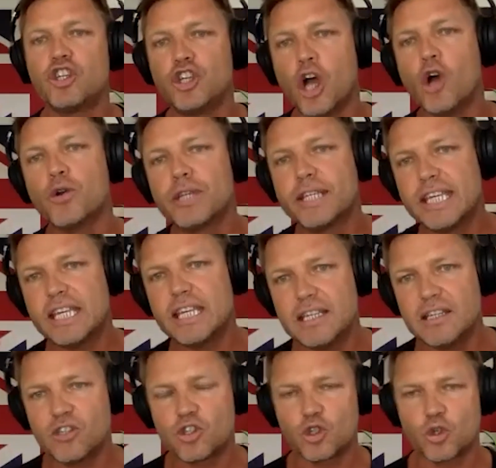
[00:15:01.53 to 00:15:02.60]

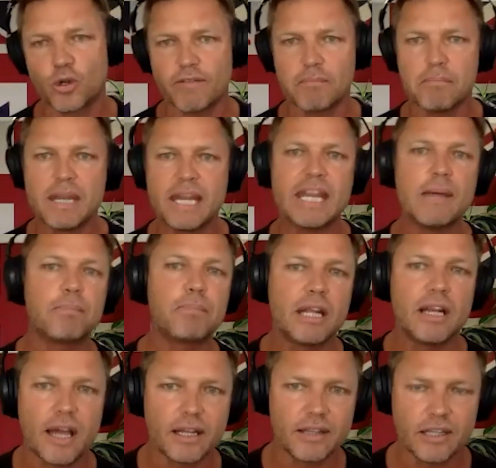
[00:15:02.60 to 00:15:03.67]
yogis sort of
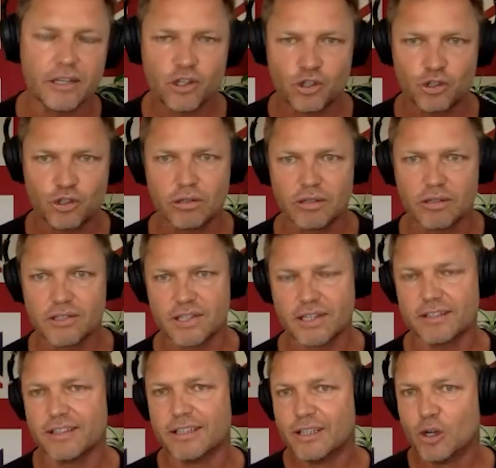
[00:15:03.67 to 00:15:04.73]
manipulate their students
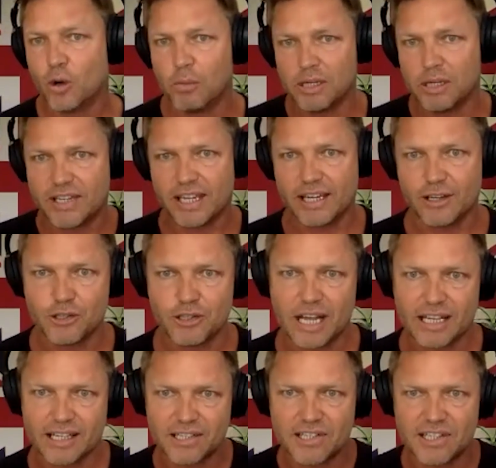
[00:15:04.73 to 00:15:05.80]
and almost get into
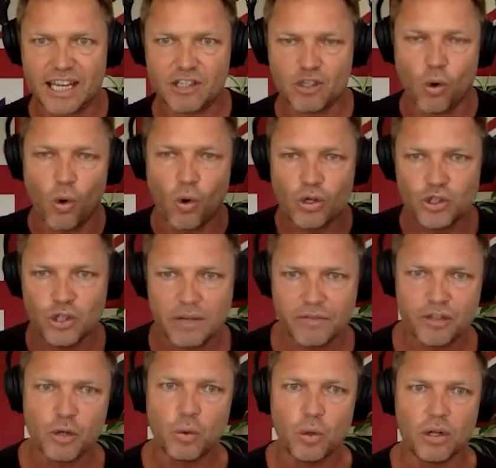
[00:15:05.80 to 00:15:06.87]
like a sex orgy,
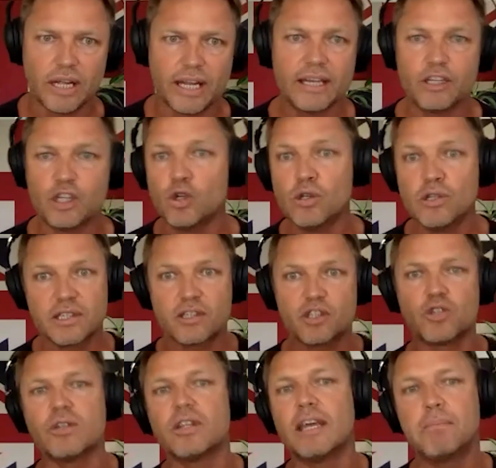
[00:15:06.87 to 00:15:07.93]
if you will, and use it
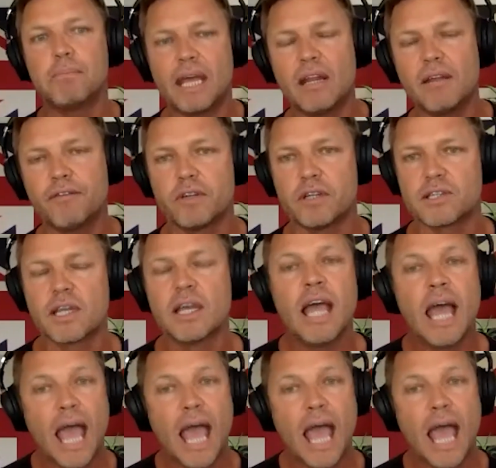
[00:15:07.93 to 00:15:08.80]
to their benefits.